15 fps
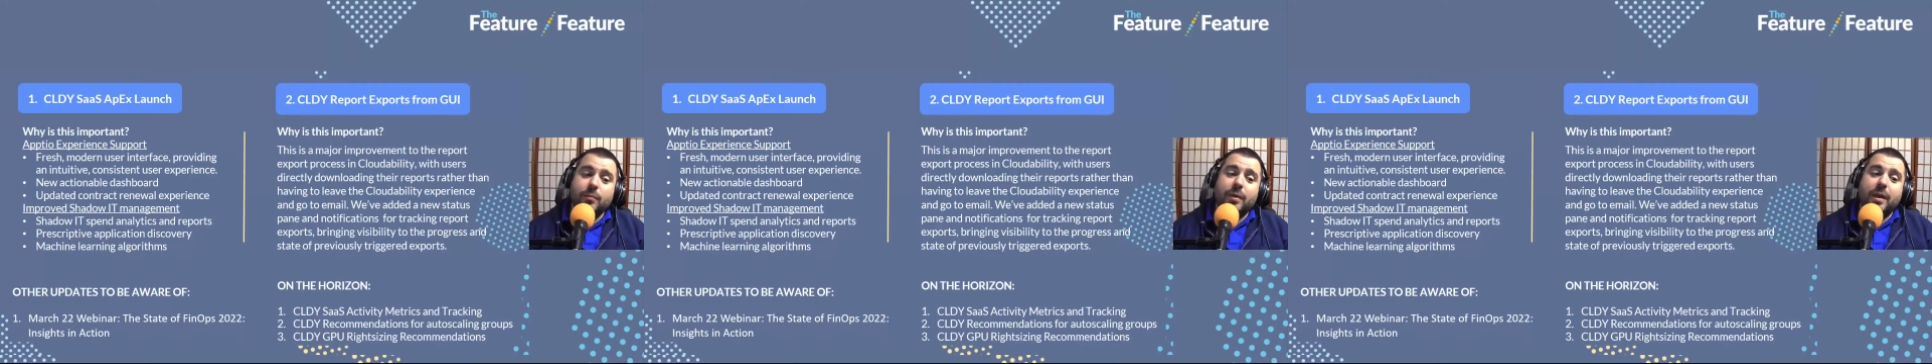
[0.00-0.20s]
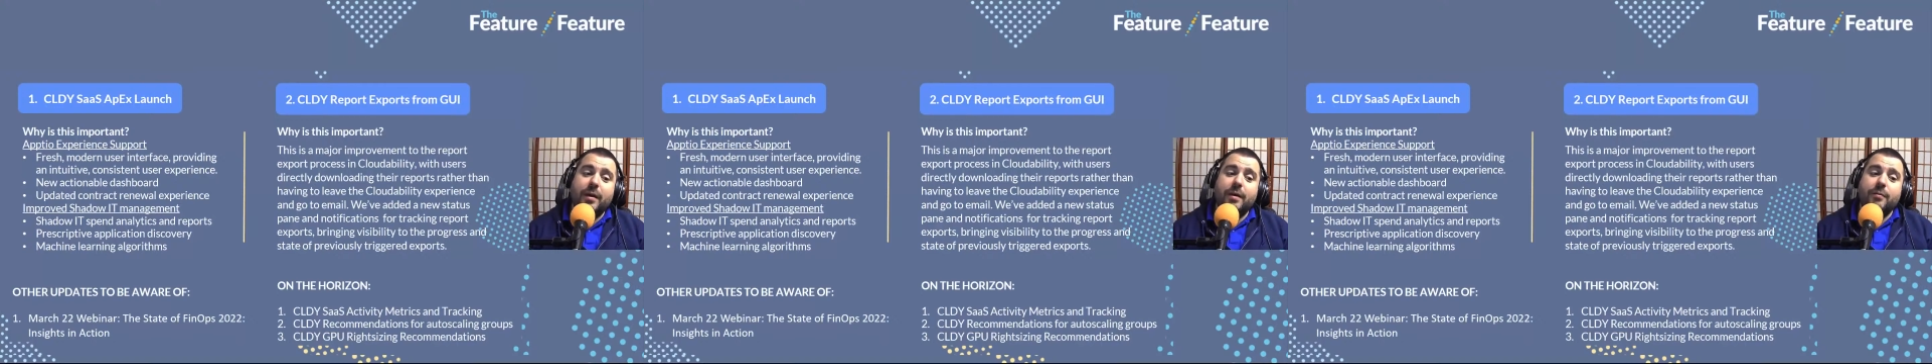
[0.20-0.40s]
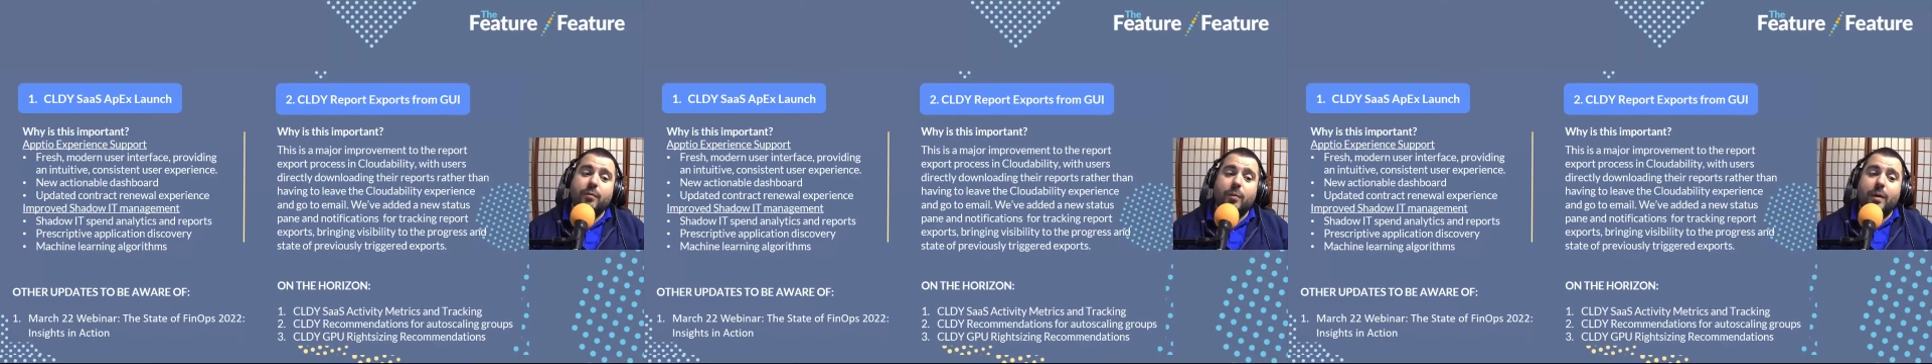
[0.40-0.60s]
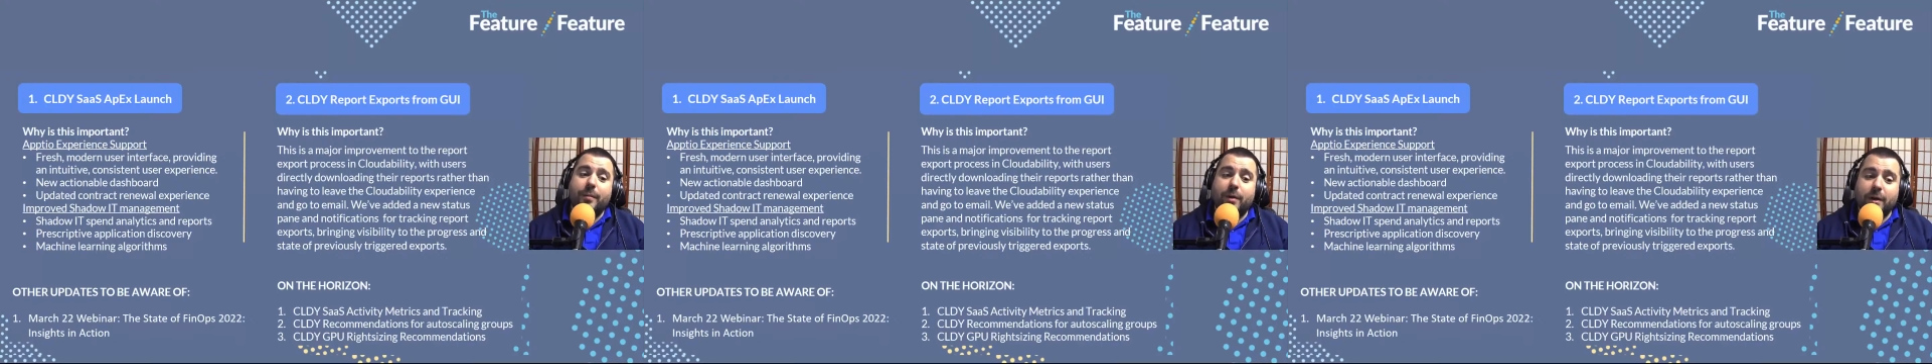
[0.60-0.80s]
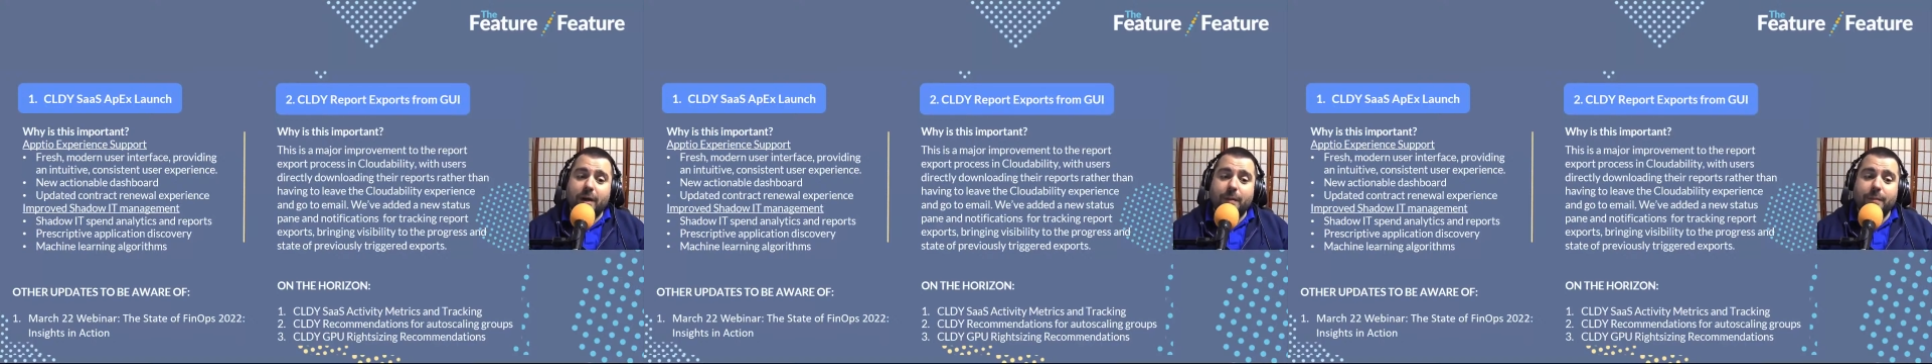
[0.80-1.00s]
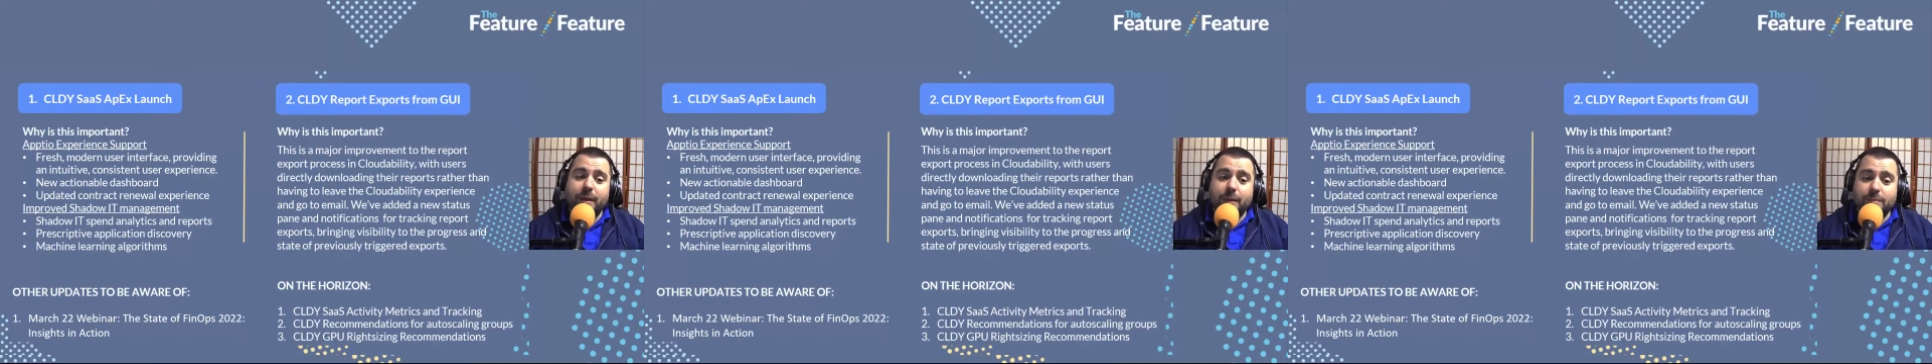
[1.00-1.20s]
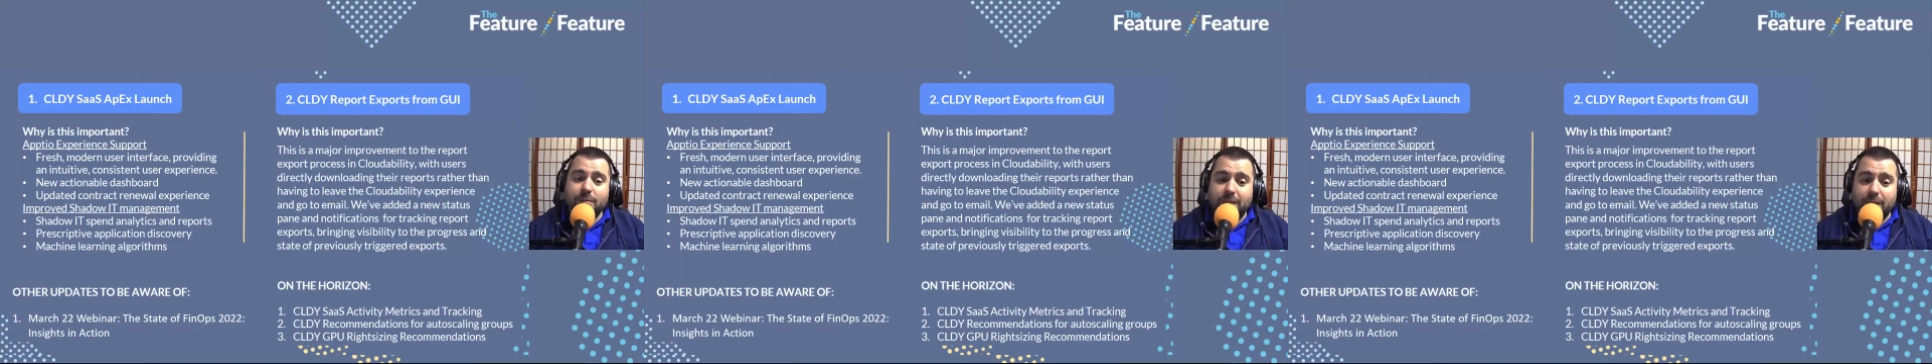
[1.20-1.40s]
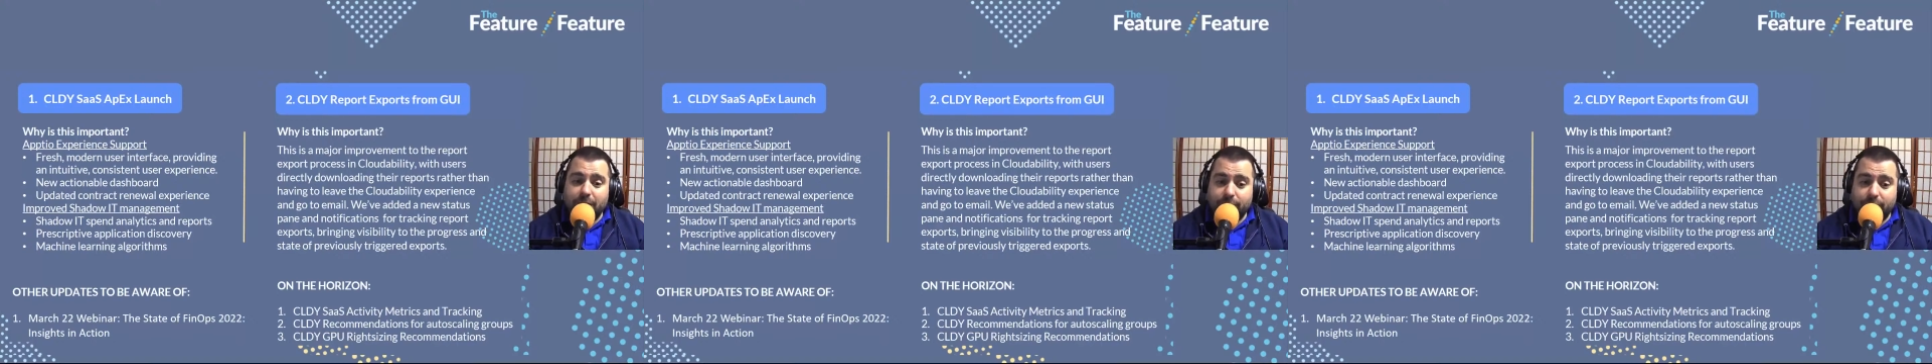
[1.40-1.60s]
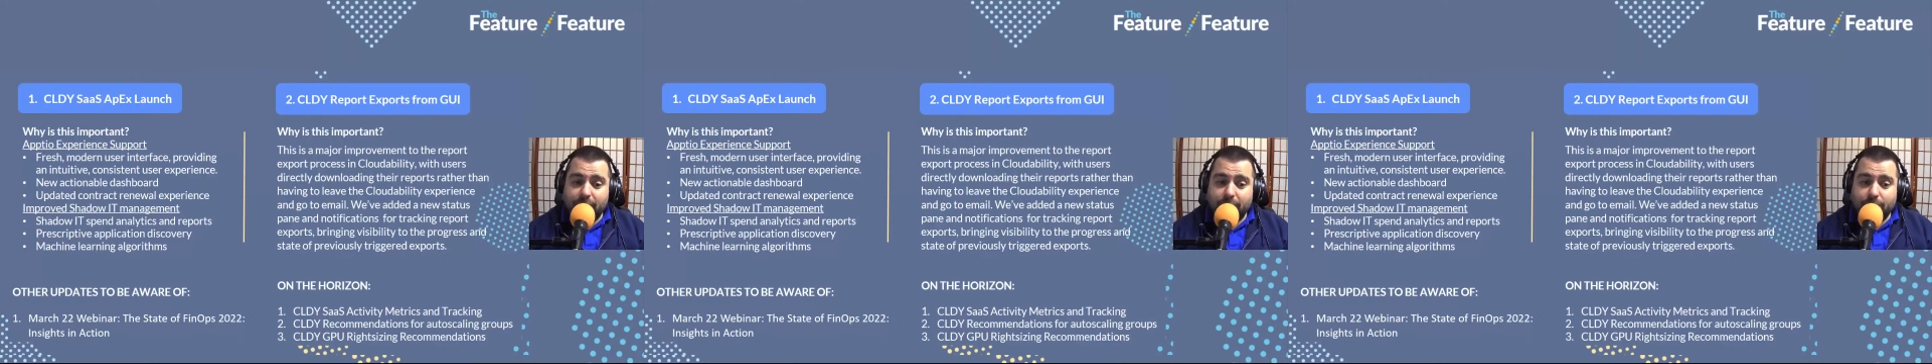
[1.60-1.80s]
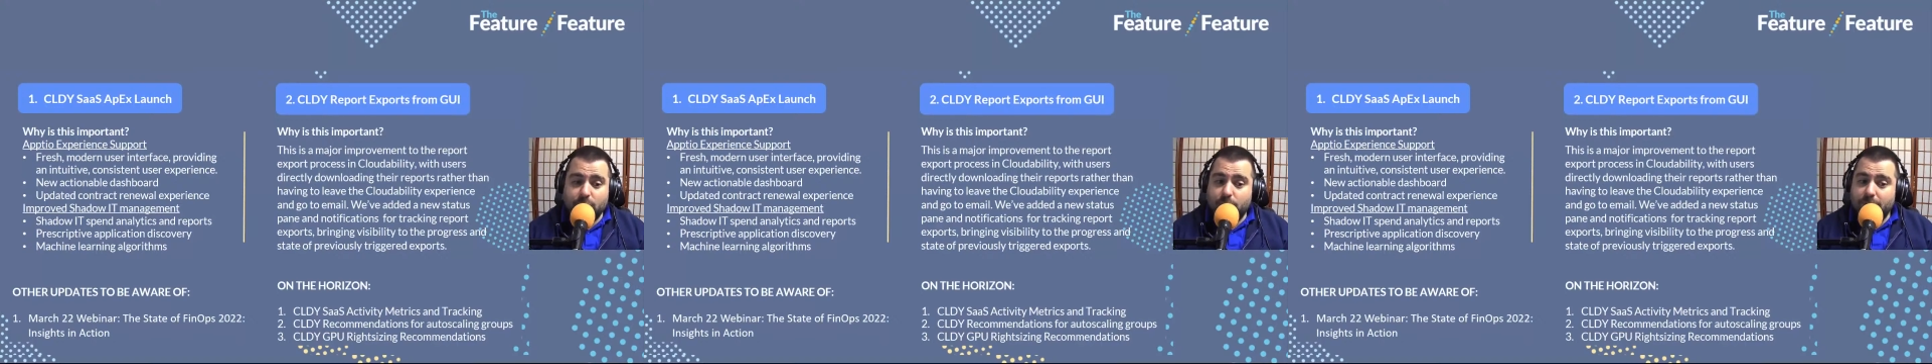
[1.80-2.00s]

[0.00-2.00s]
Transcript: we have a webinar coming up, State of FinOps